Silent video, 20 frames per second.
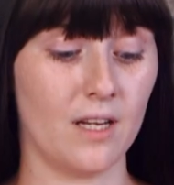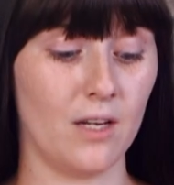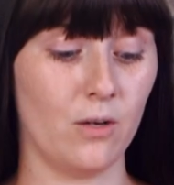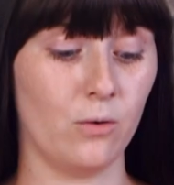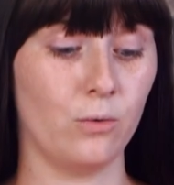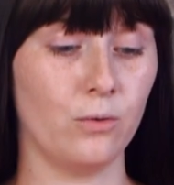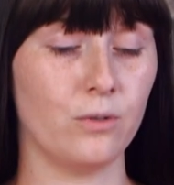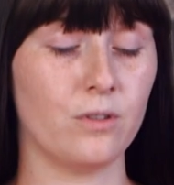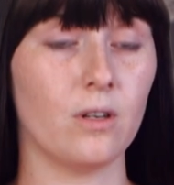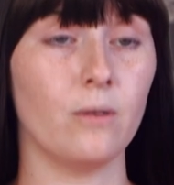It
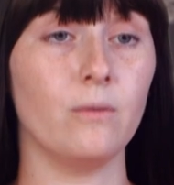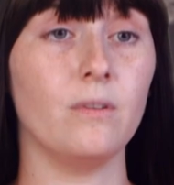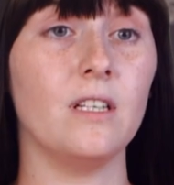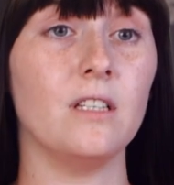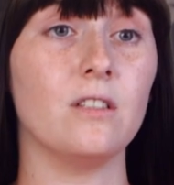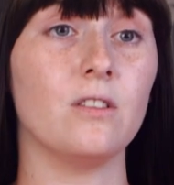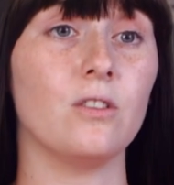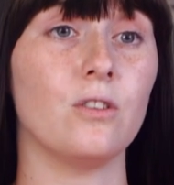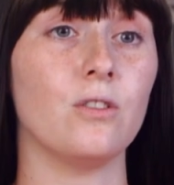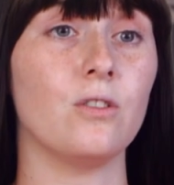also
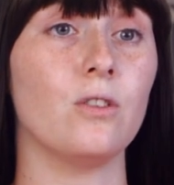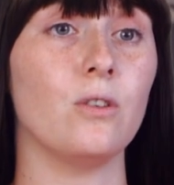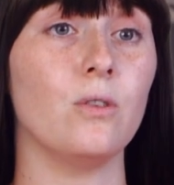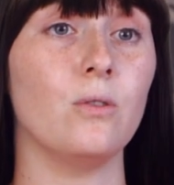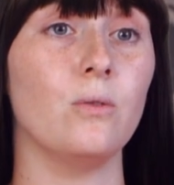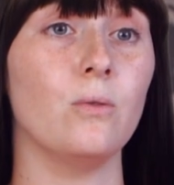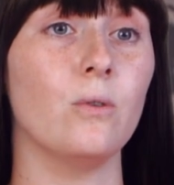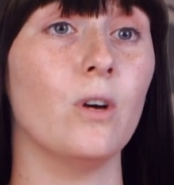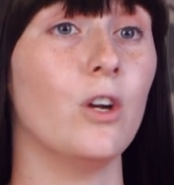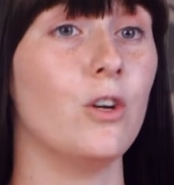needs to
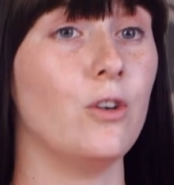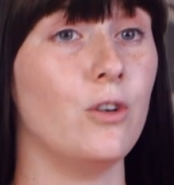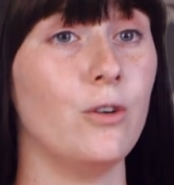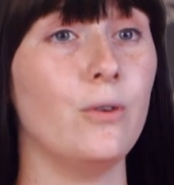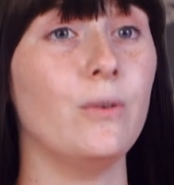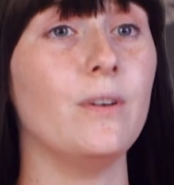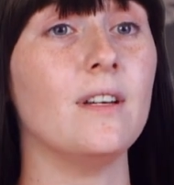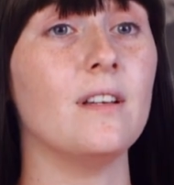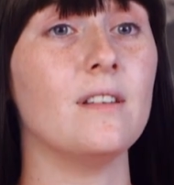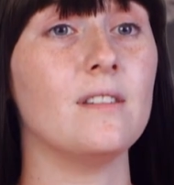suit New
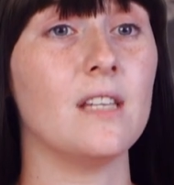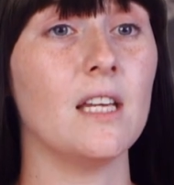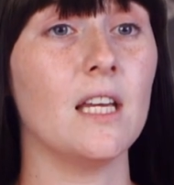Year's